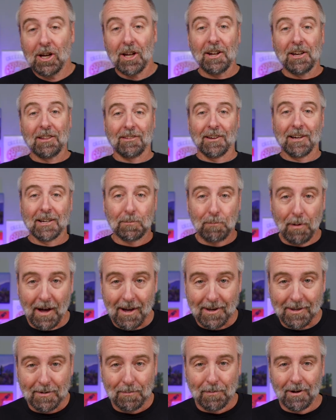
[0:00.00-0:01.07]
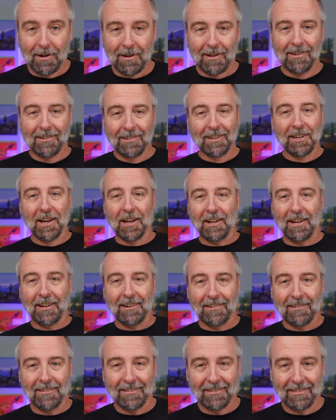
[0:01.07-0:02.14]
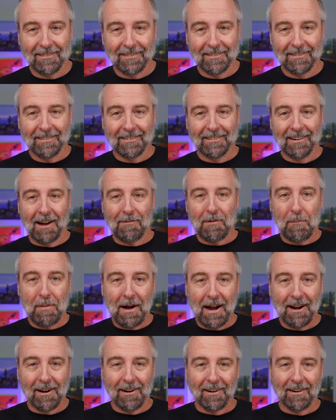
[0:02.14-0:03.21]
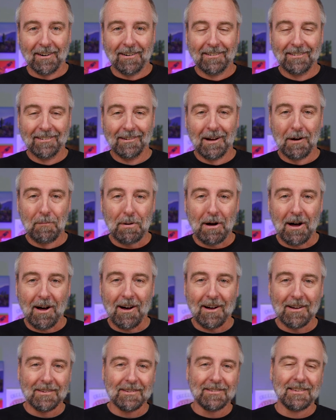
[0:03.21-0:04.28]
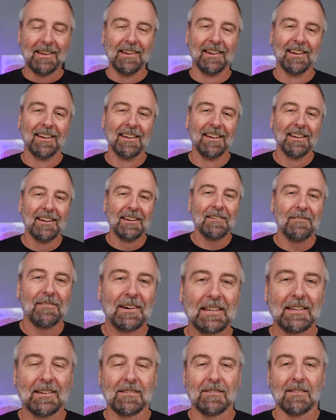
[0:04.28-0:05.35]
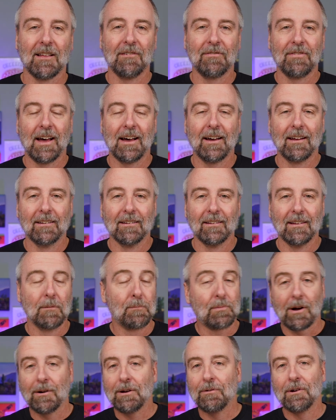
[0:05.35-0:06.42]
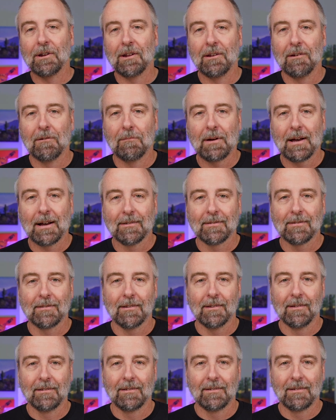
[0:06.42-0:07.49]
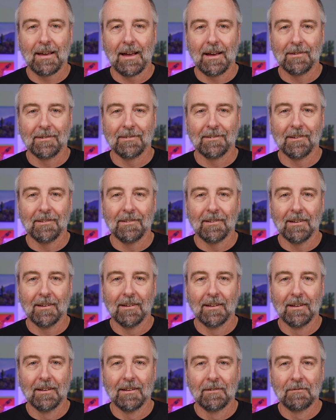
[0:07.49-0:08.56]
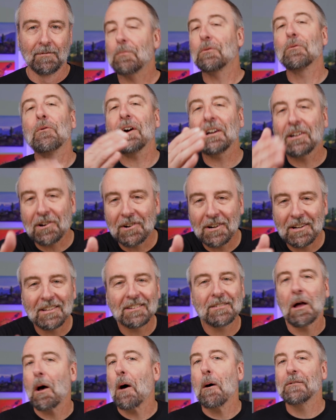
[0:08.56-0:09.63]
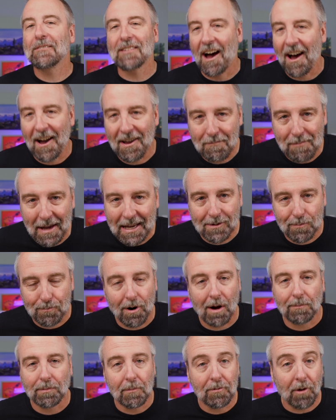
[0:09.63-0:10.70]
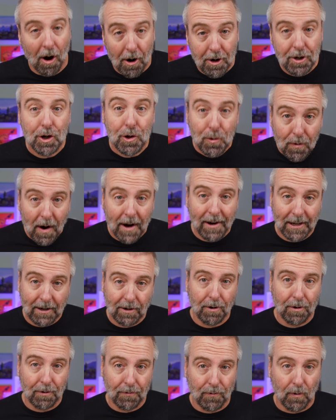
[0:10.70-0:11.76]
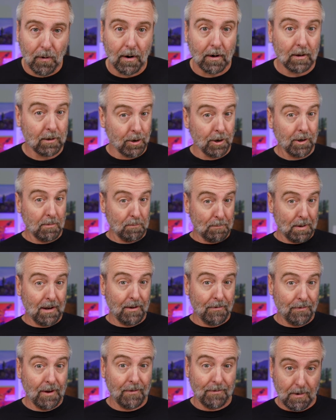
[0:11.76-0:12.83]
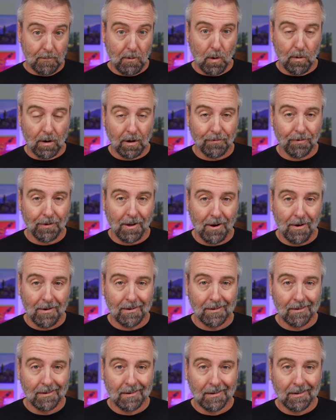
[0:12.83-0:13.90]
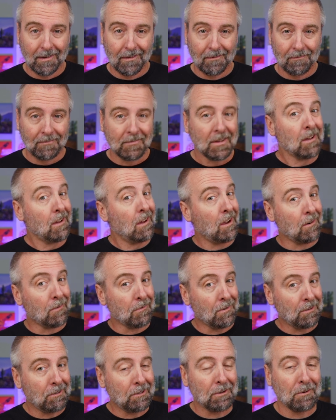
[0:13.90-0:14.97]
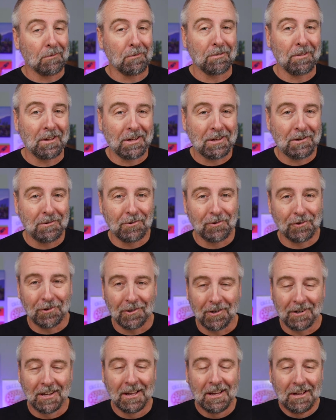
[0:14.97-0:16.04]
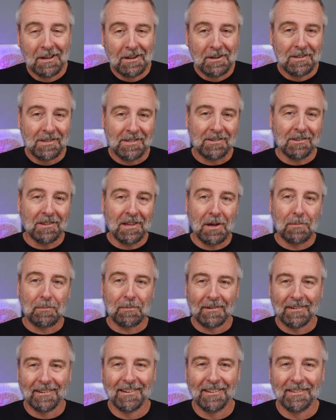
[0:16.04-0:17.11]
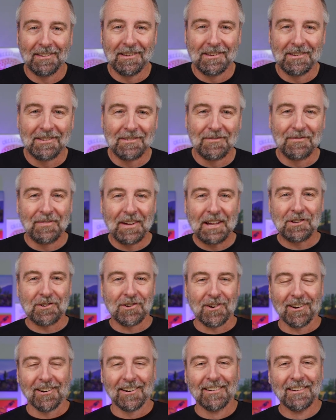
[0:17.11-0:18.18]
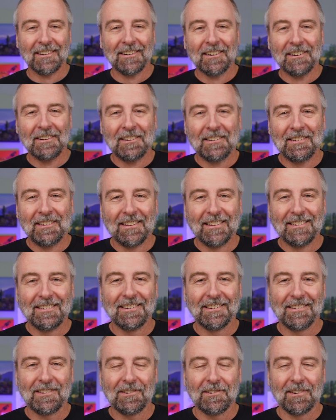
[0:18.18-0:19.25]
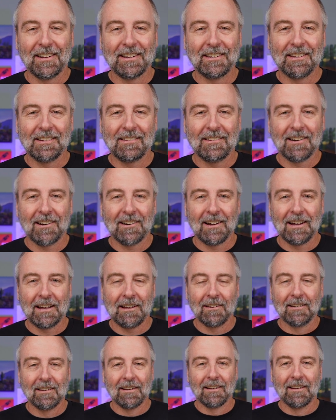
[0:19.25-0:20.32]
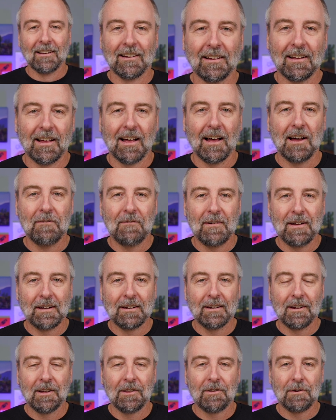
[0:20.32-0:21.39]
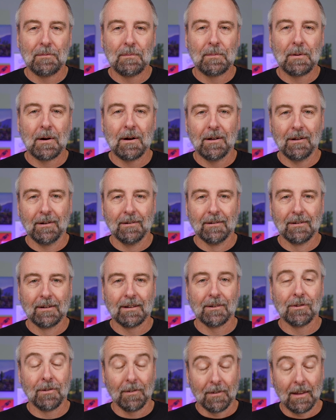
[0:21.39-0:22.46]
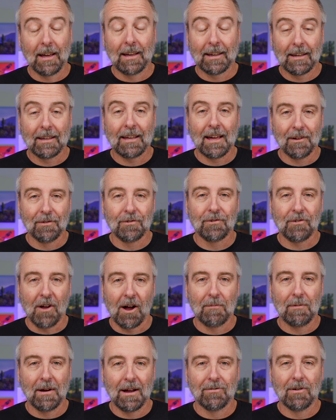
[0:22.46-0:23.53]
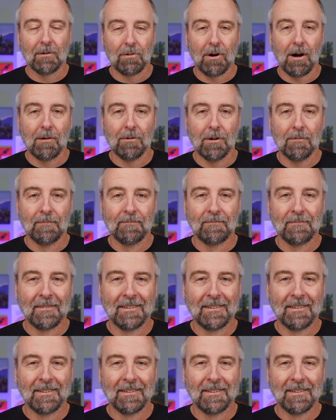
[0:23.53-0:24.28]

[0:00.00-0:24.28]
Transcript: anything's possible, get it? I'm a bear, pause. My kids love that. I probably wouldn't pass the test of the... What current time-based problems are you writing code for? Could it benefit from a workflow? I really don't think you should sleep on this feature. Do you see what I did there? I made another pun because I can't stop. I have a problem.